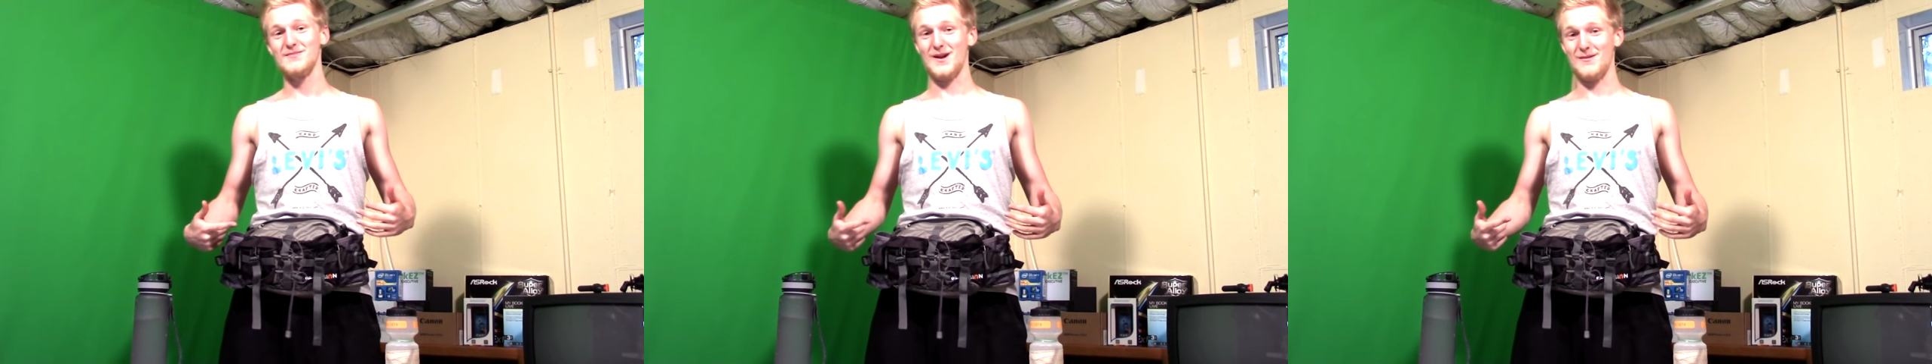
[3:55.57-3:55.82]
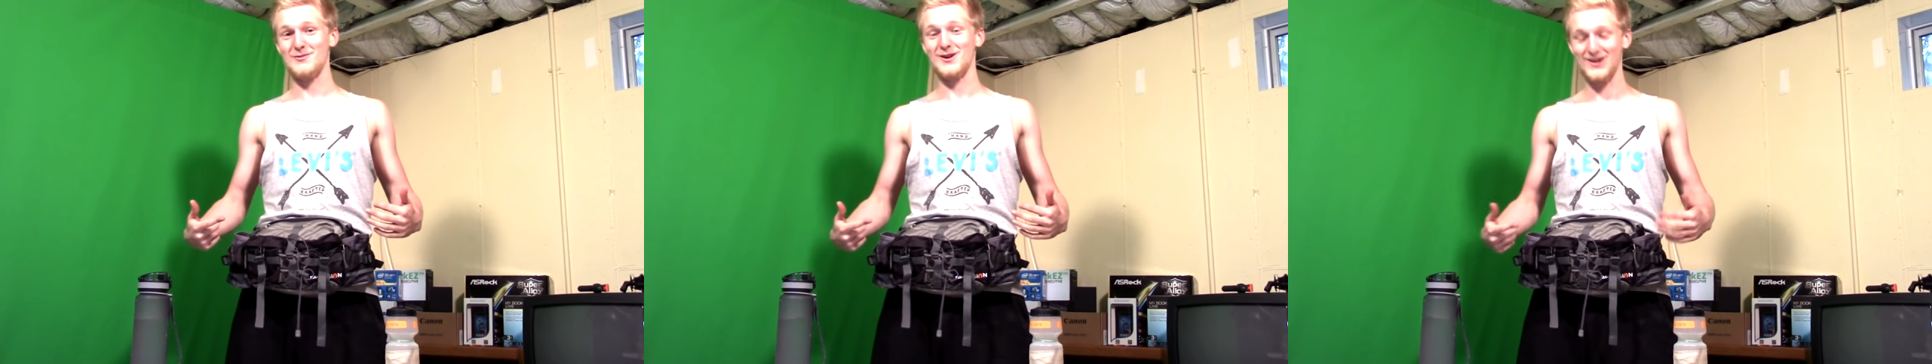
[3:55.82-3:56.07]
but
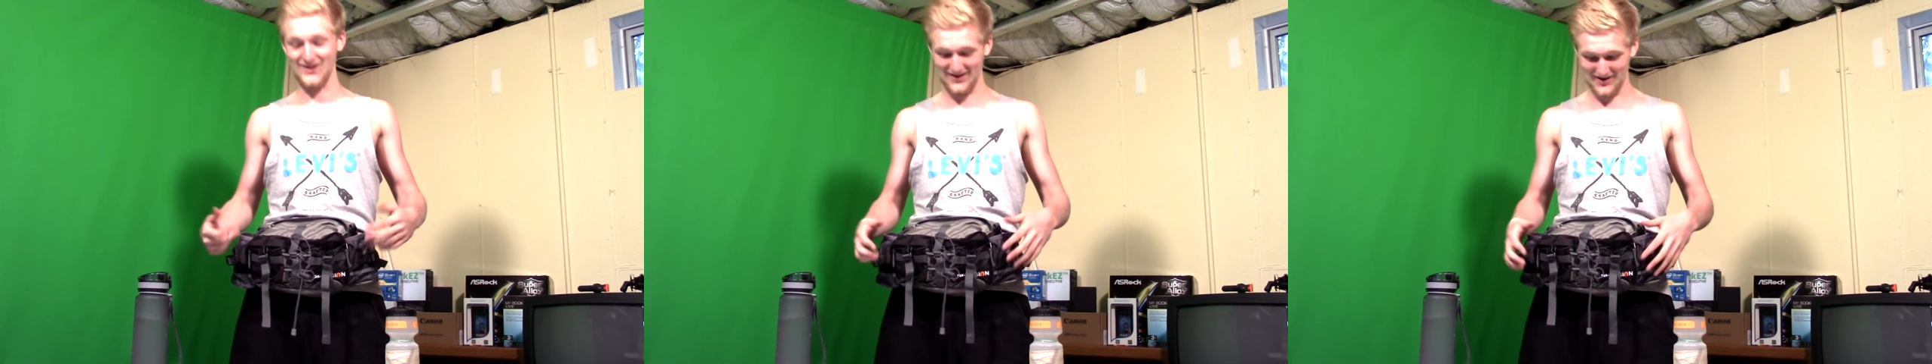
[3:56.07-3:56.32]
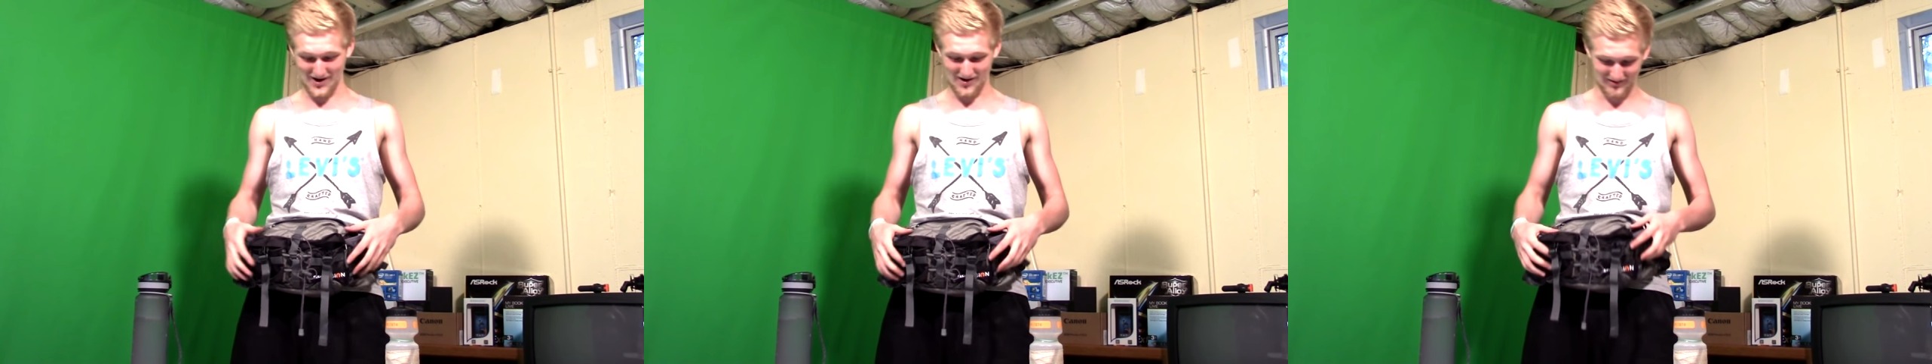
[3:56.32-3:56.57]
I'm ready to
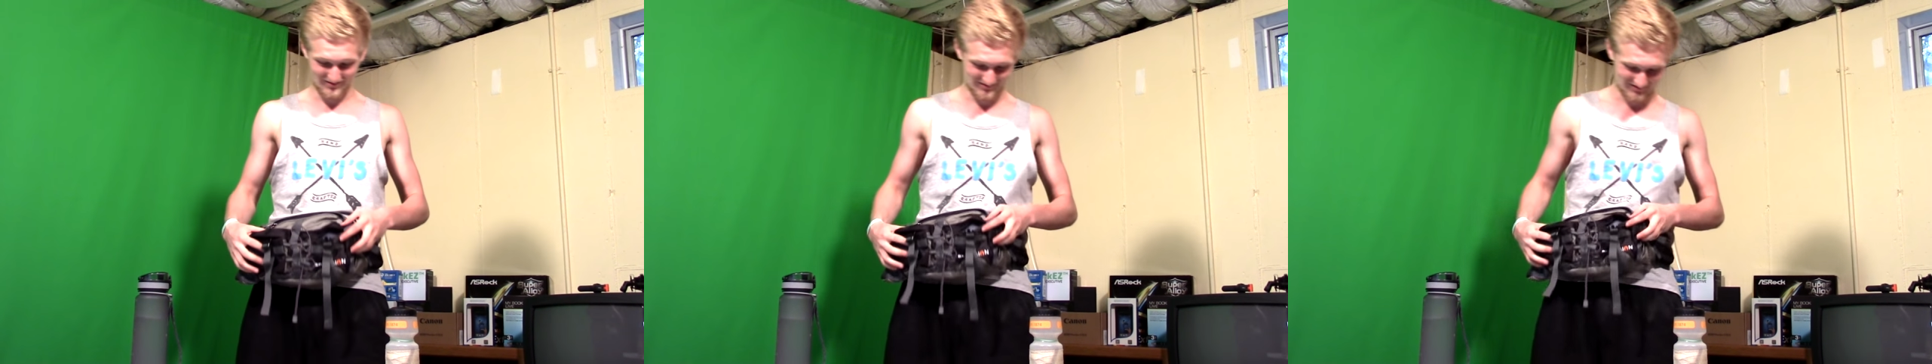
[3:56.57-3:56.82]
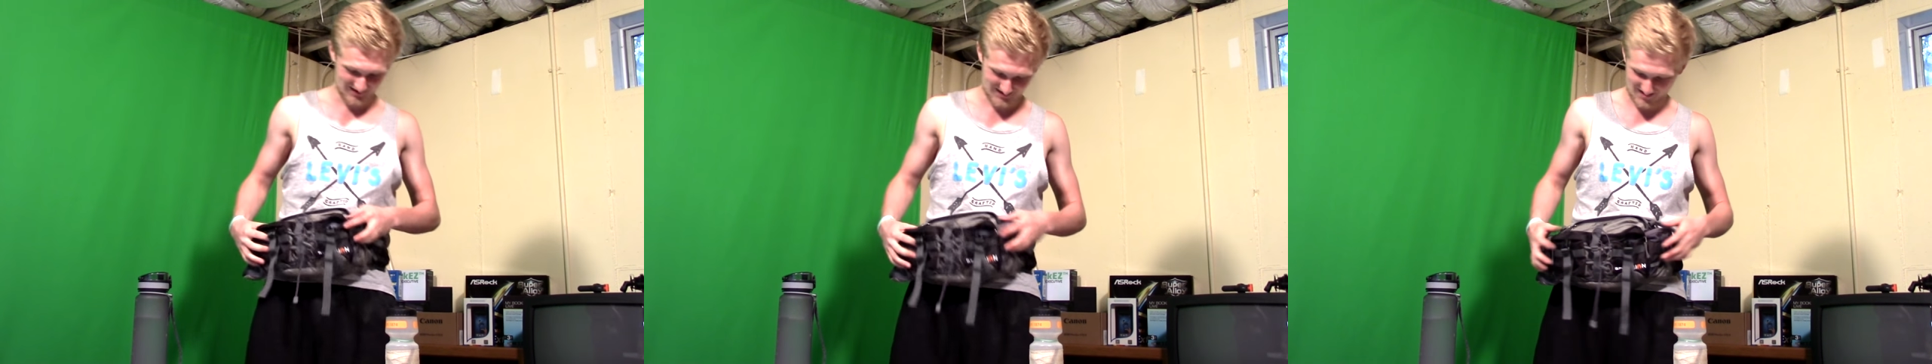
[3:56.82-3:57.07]
go.
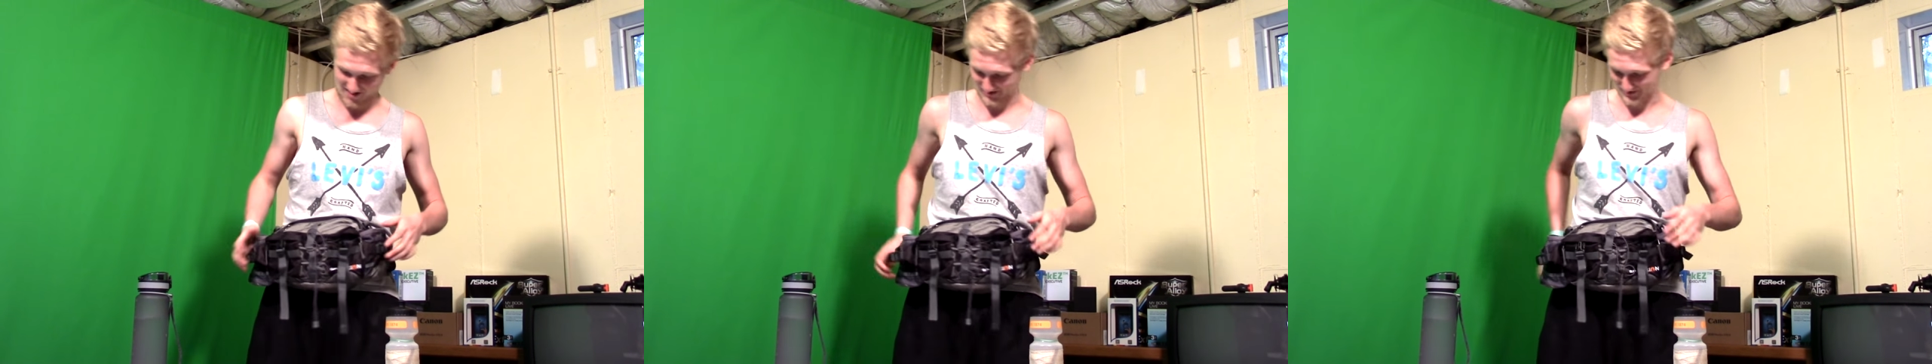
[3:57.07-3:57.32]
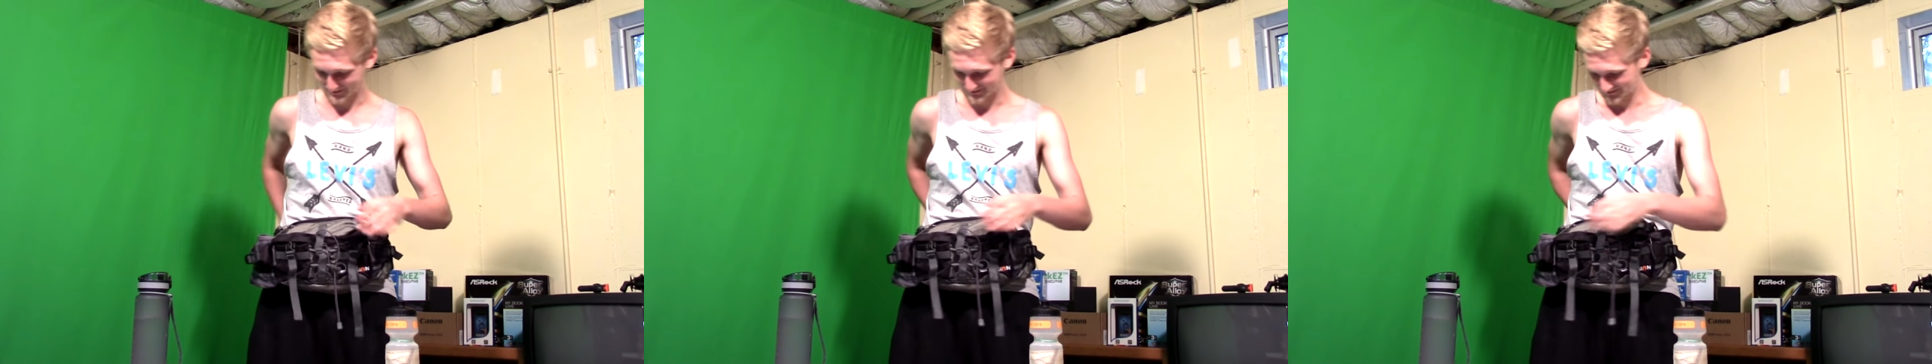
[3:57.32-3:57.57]
It's
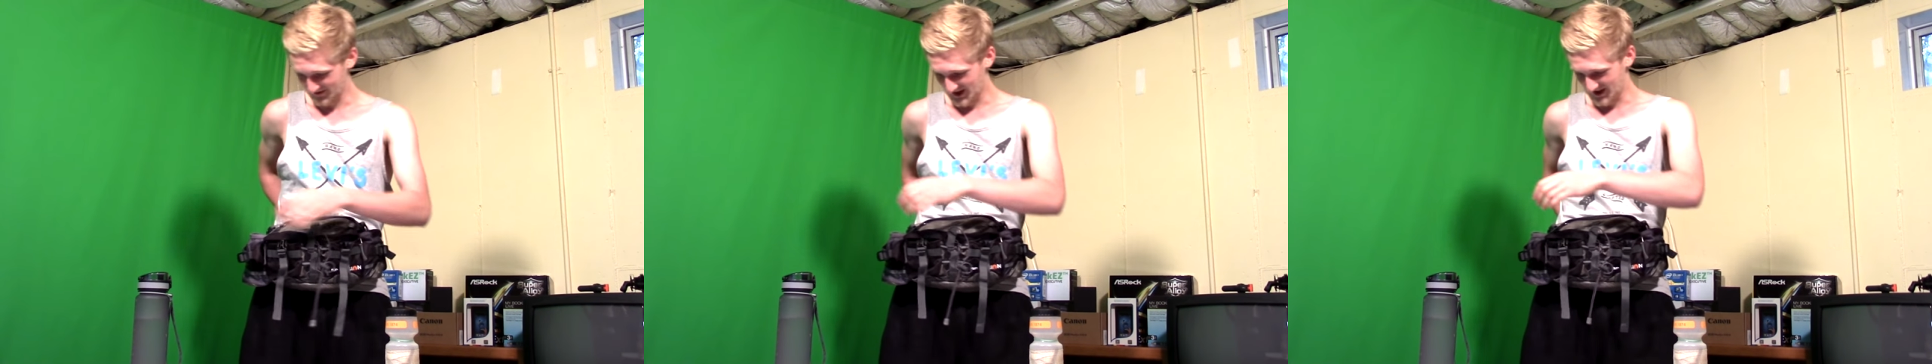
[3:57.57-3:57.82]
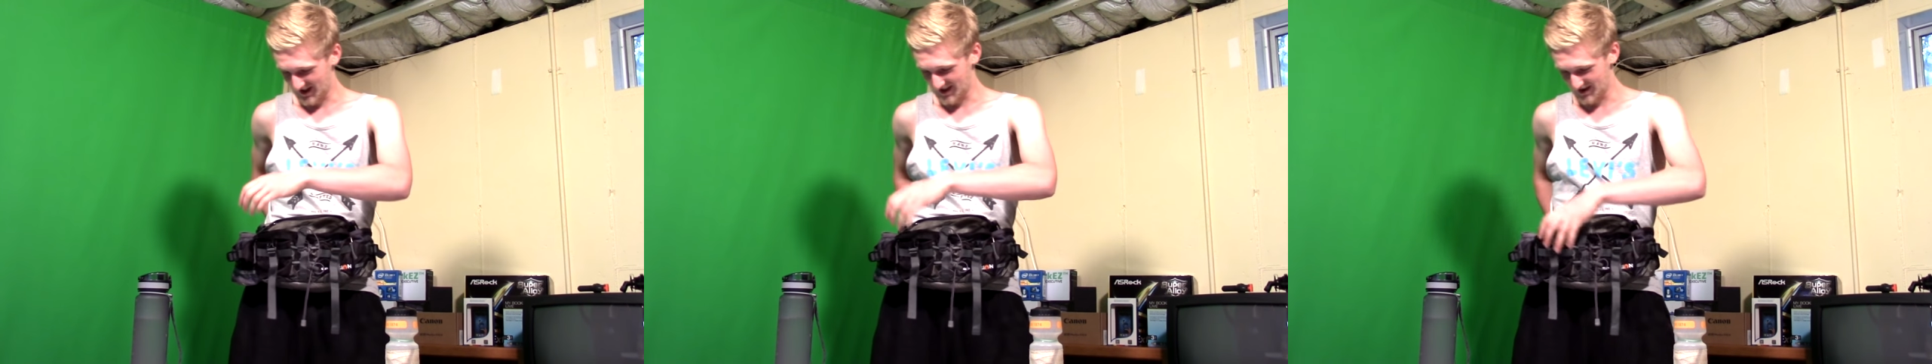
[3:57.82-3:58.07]
awesome.
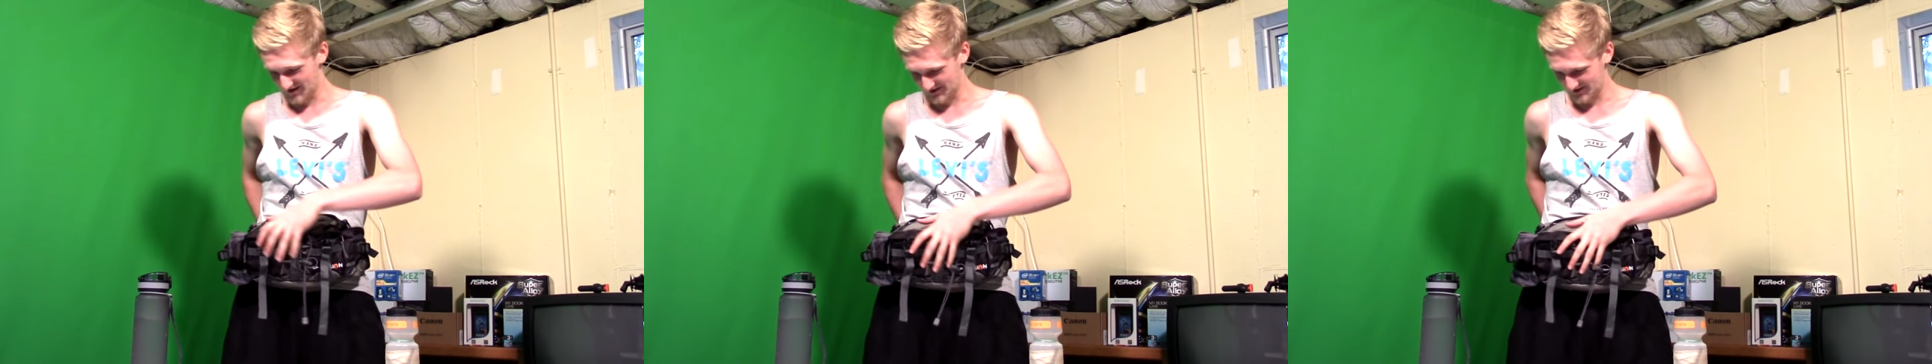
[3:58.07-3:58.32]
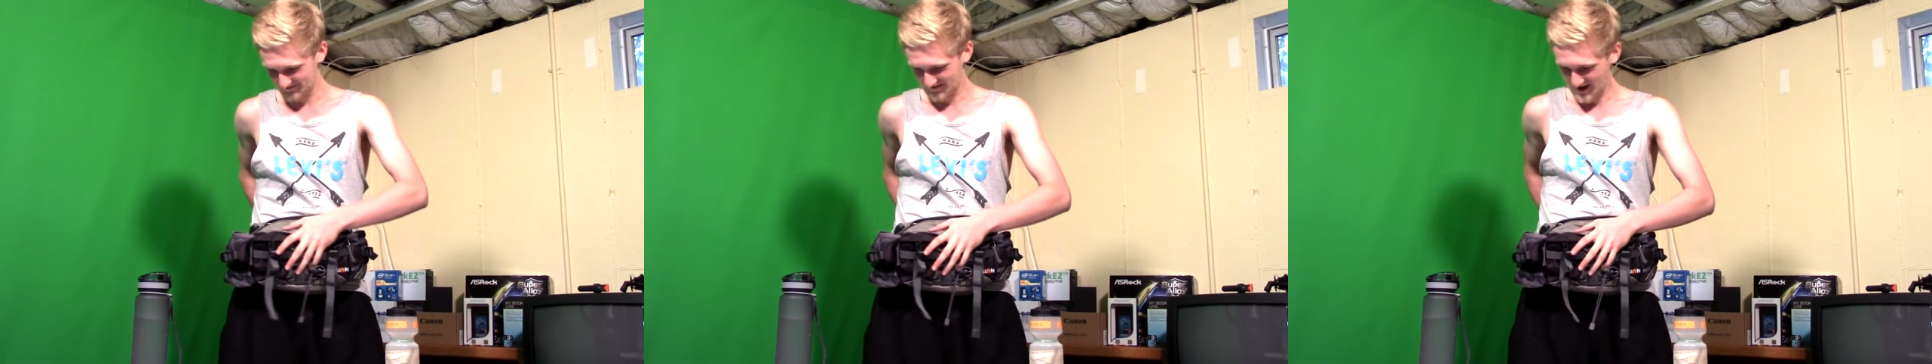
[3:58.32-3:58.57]
I love it.